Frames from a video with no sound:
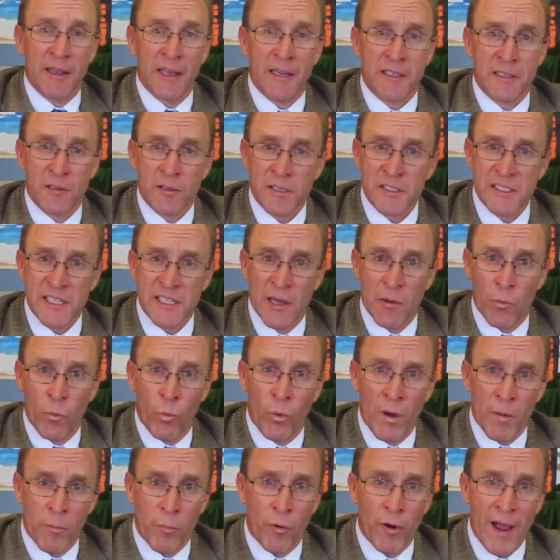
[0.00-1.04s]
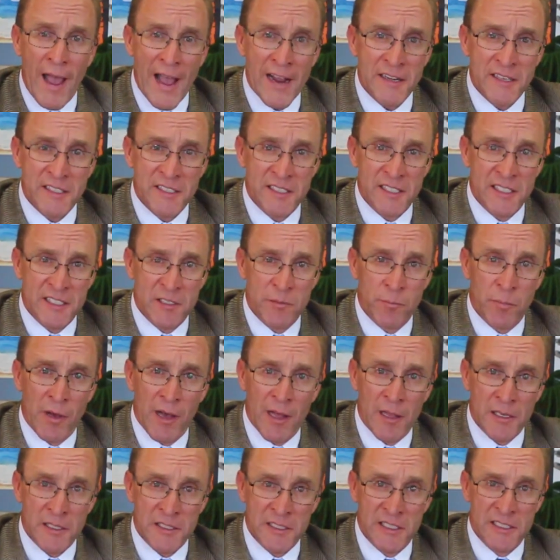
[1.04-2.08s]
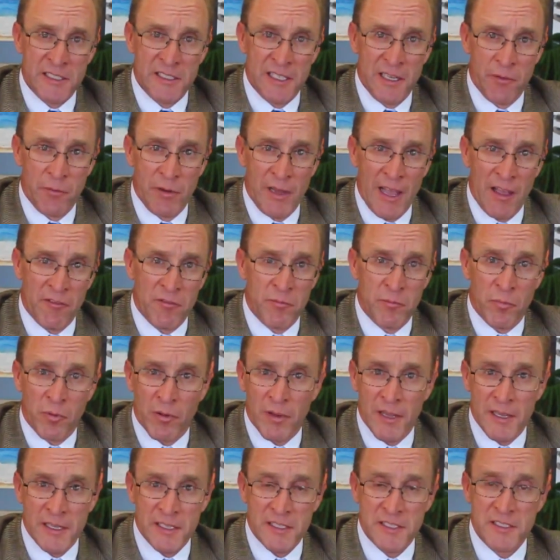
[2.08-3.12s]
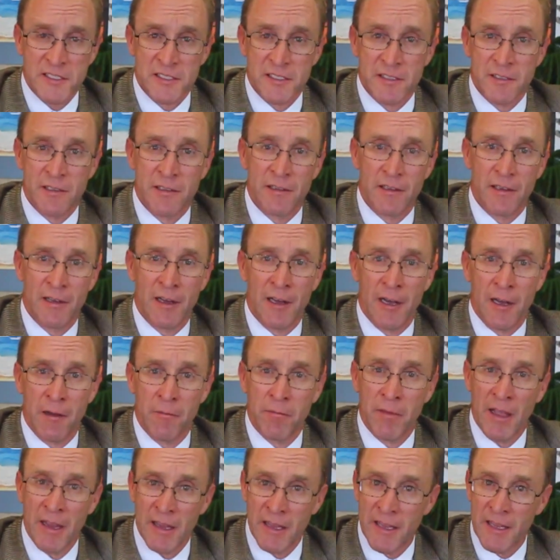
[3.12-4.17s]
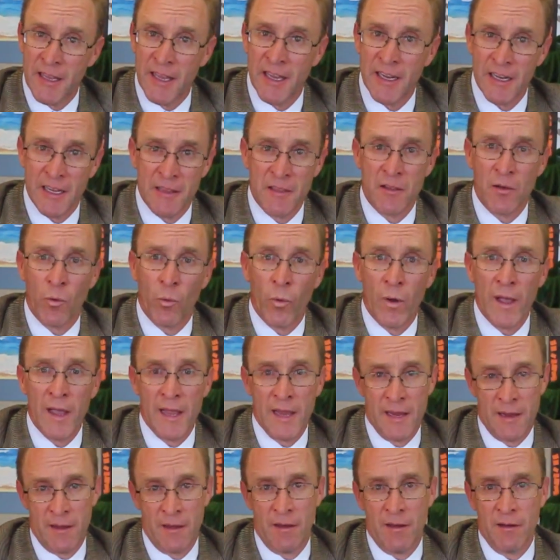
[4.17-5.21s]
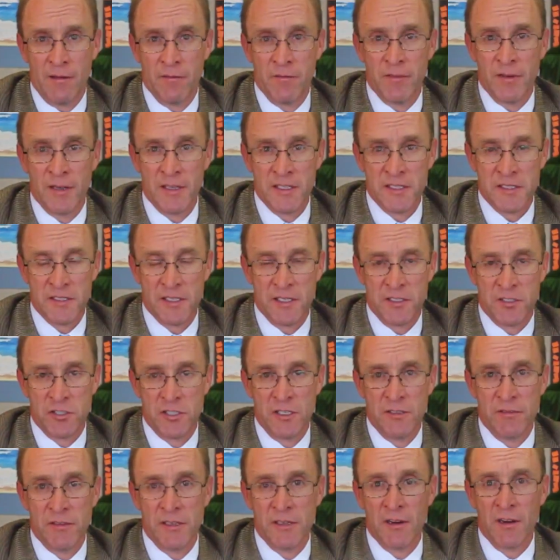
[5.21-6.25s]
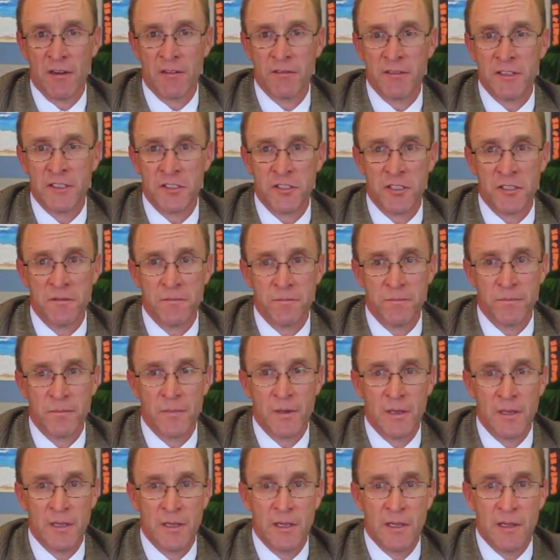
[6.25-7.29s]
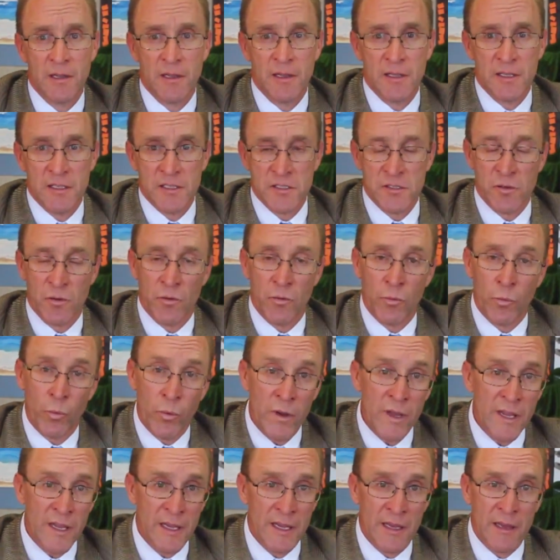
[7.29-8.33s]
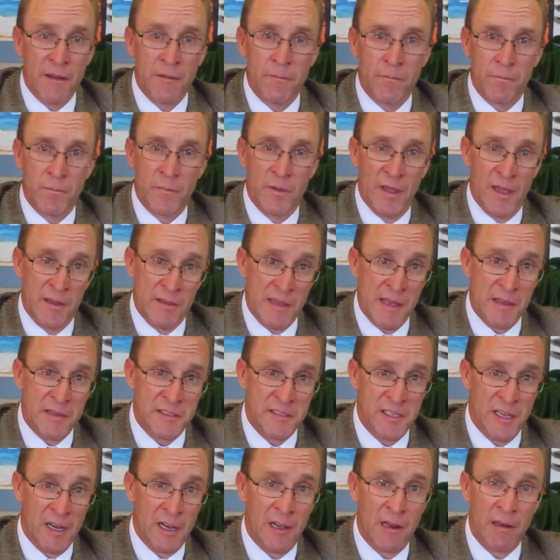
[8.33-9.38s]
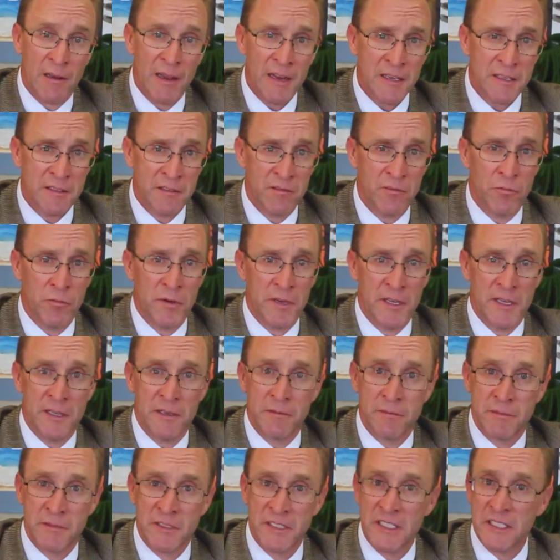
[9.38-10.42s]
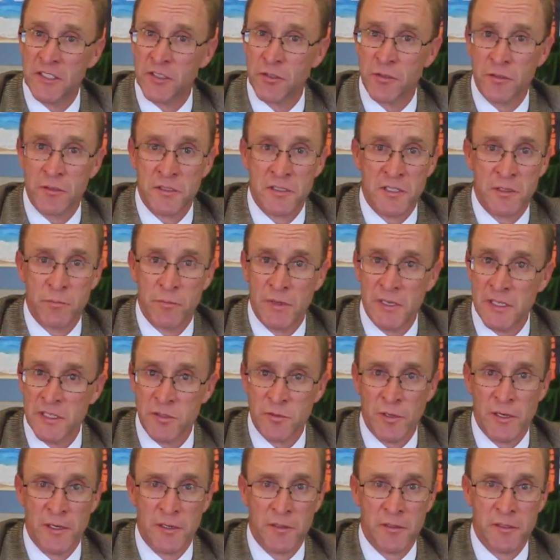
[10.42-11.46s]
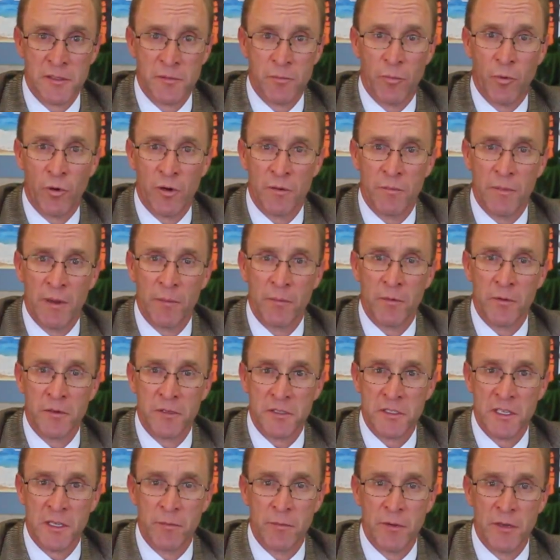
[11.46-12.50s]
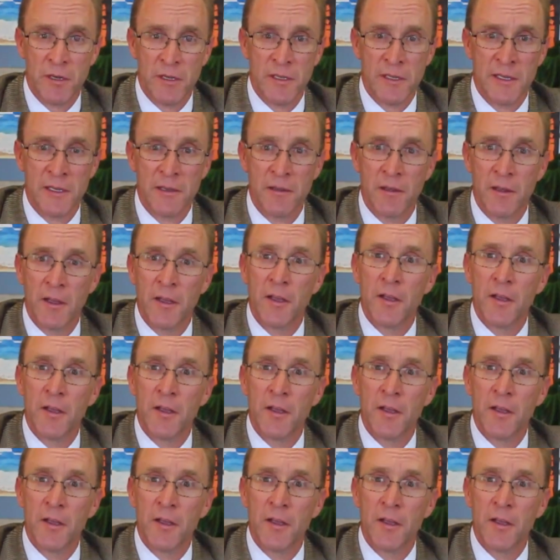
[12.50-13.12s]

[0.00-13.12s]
it looks at what practices and policies that we have in place that get in the way of us achieving our vision. So we, and that's a collective we, teachers, administrators, board members, community,